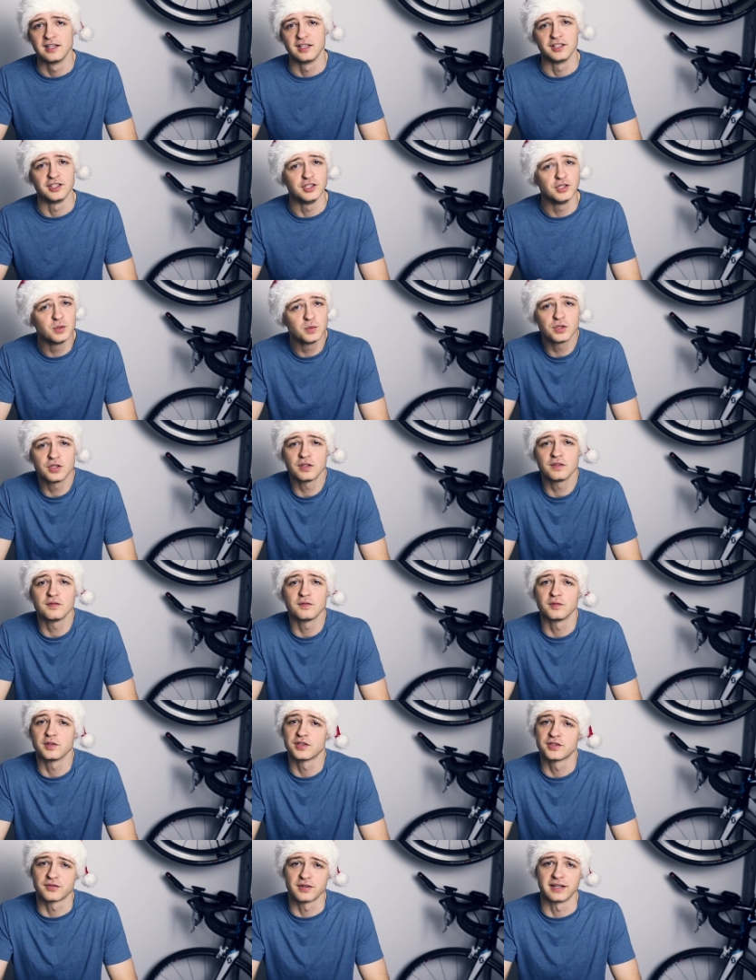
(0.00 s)
you
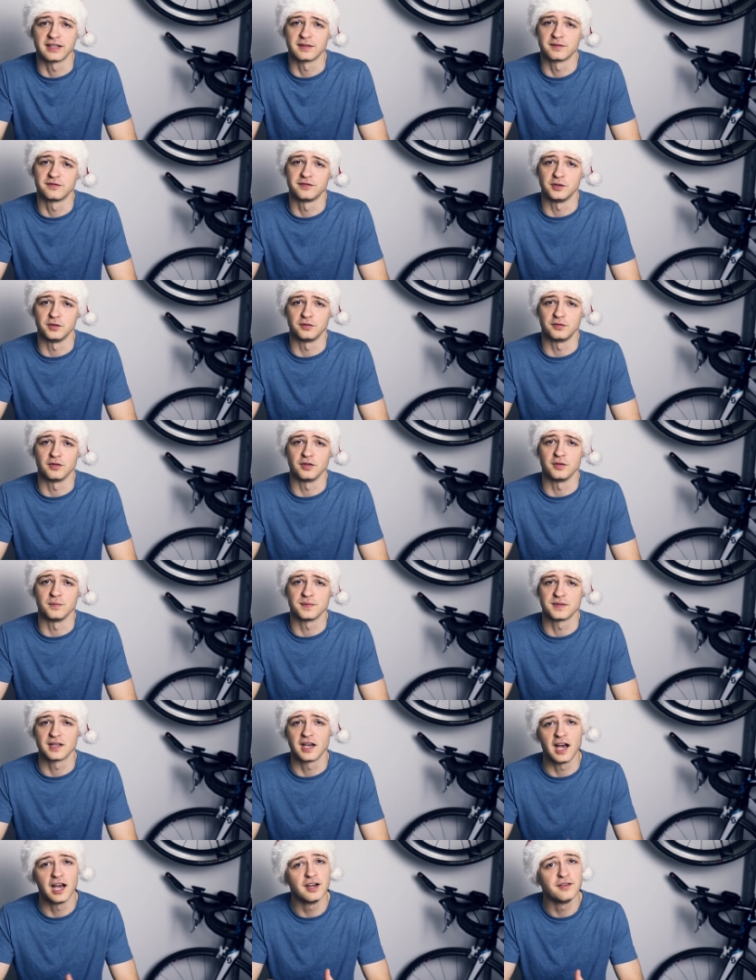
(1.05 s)
shouldn't restrict food
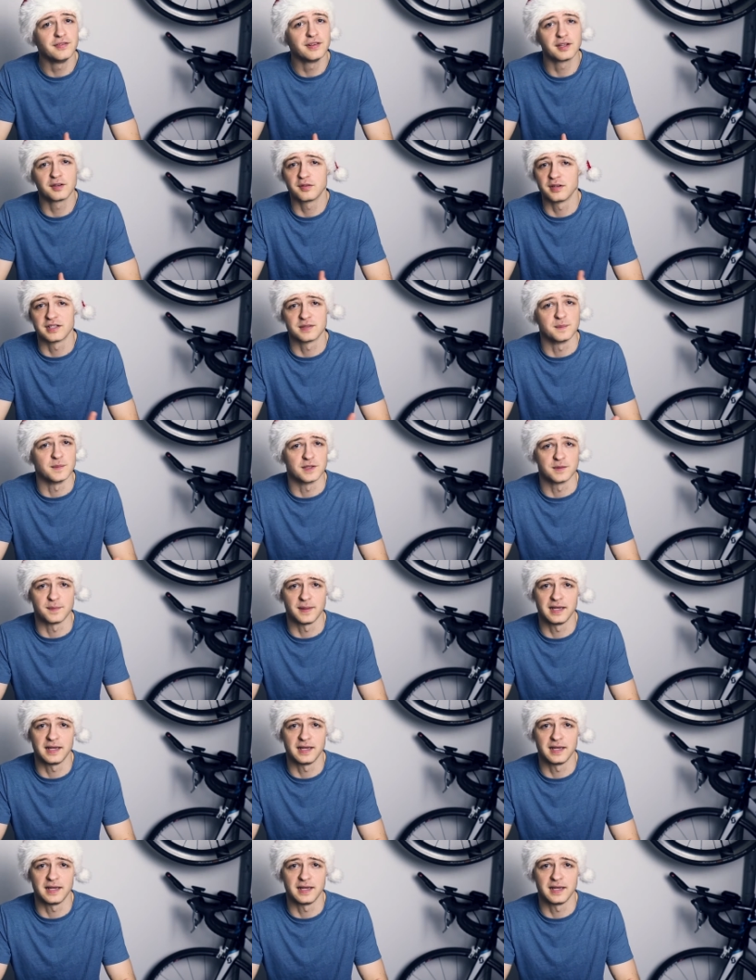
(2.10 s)
groups over the Christmas